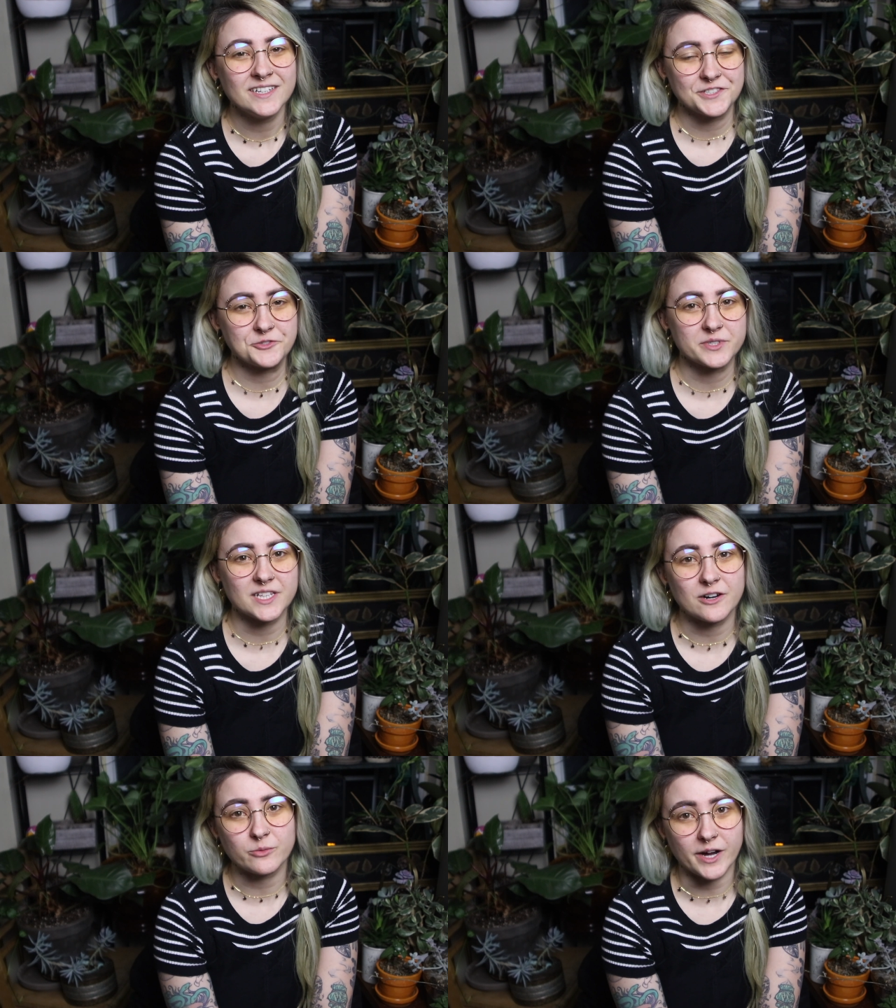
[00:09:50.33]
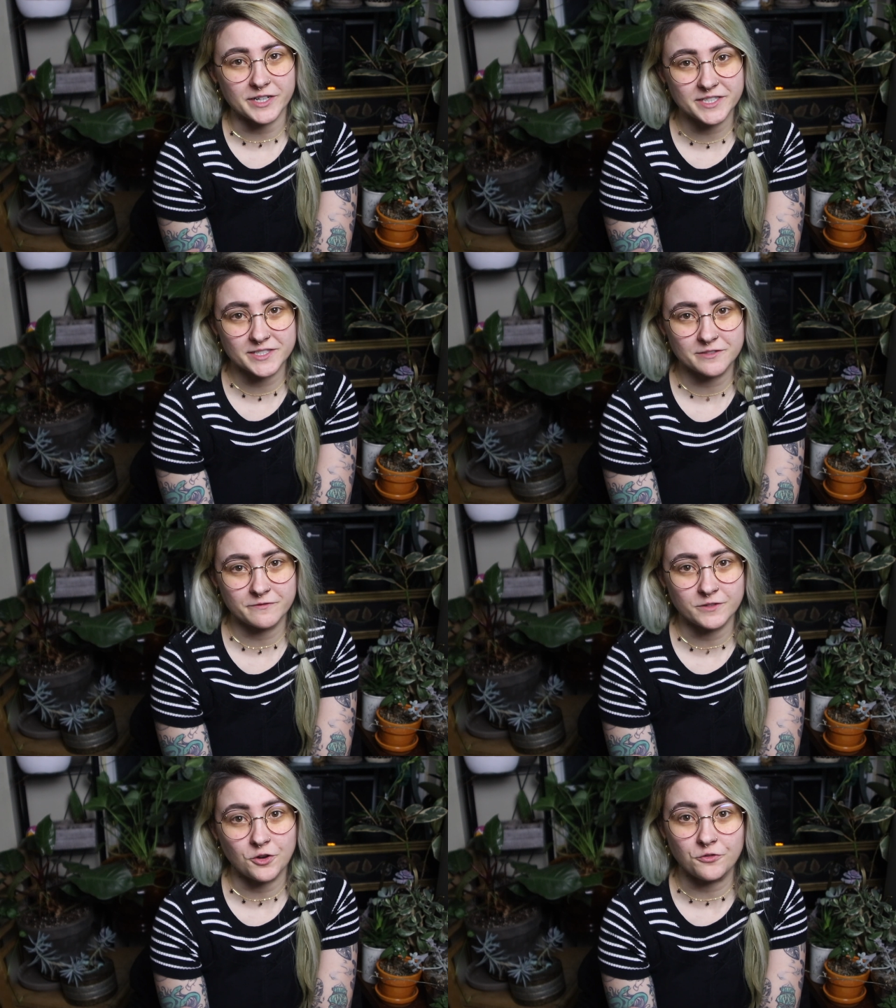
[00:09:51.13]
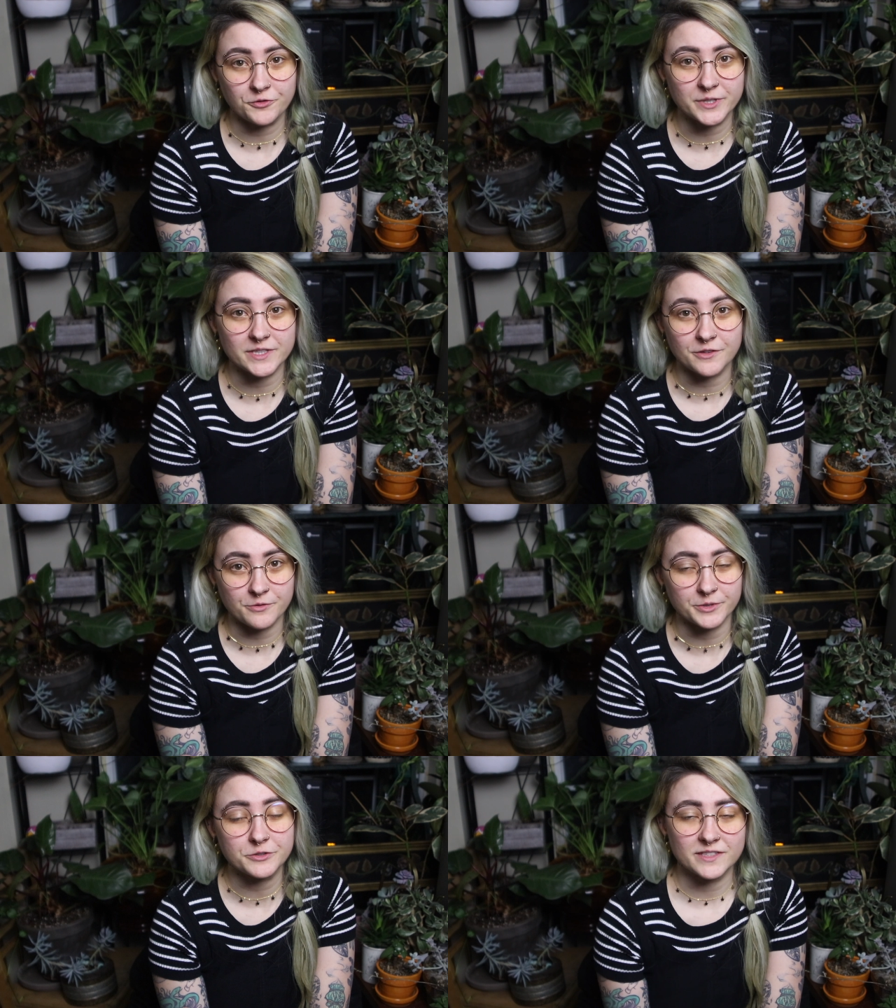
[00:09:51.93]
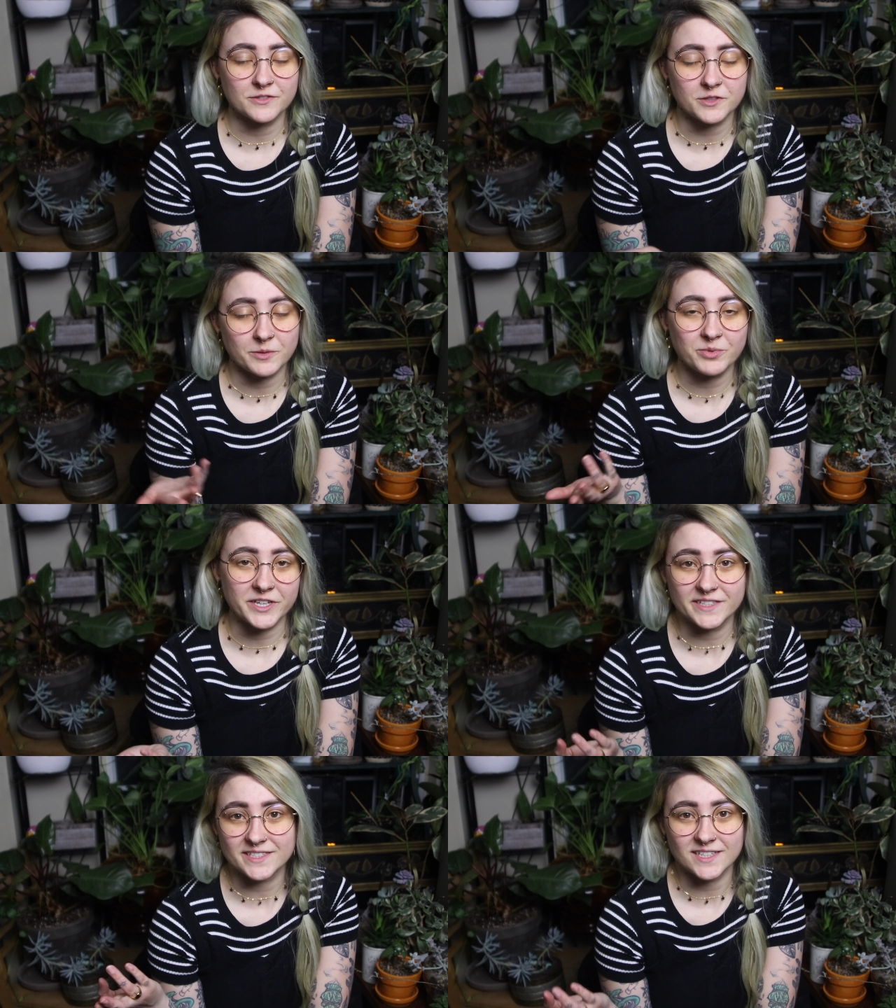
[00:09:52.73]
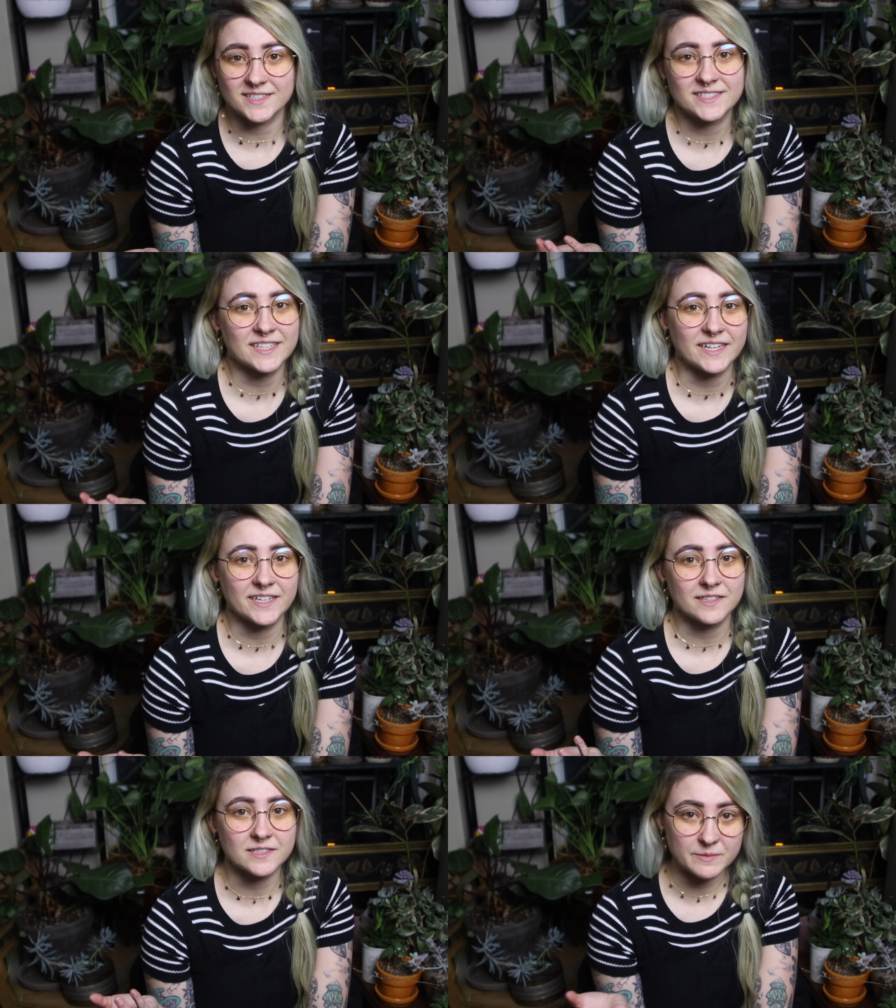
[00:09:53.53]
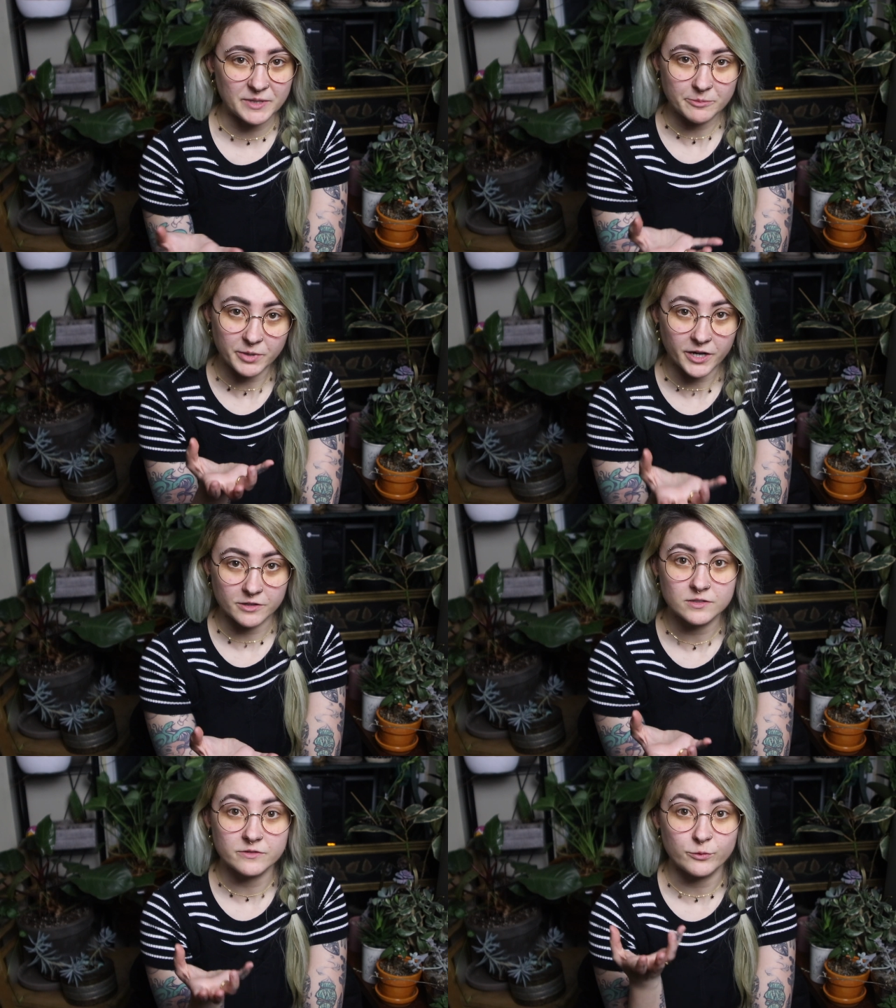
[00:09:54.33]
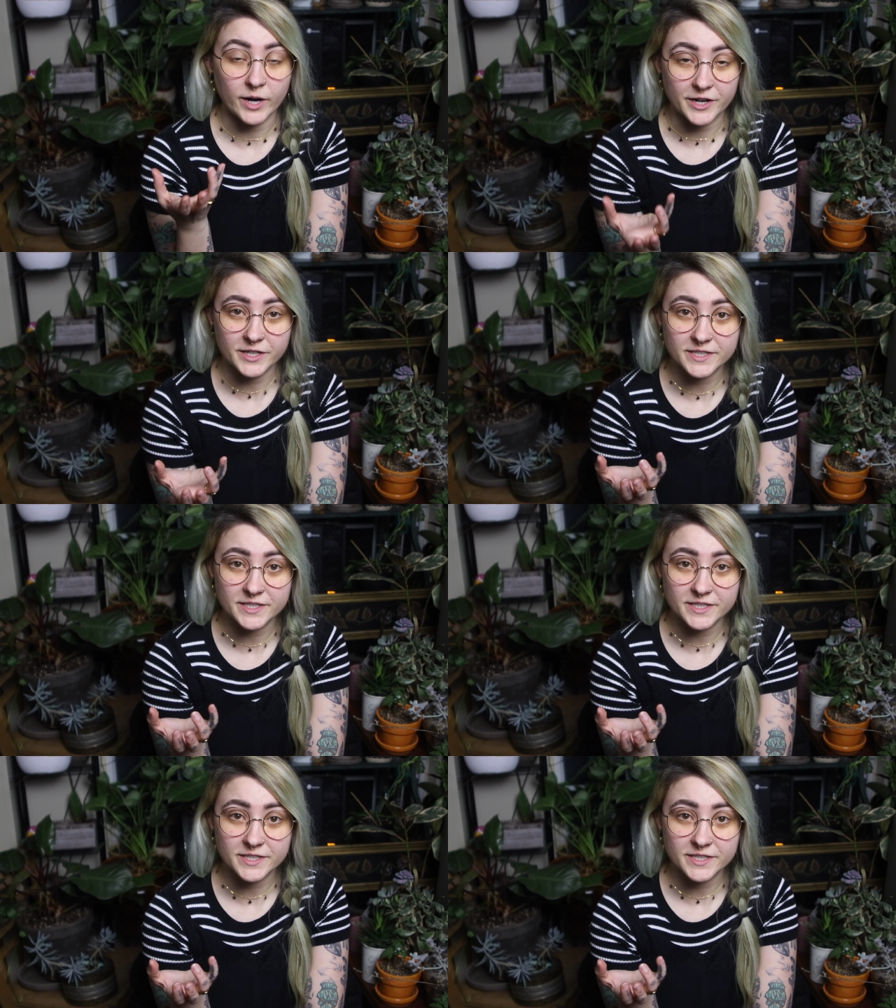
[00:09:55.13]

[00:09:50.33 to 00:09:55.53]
to allow water to flow freely through so that the plant is not sitting in this big puddle of water.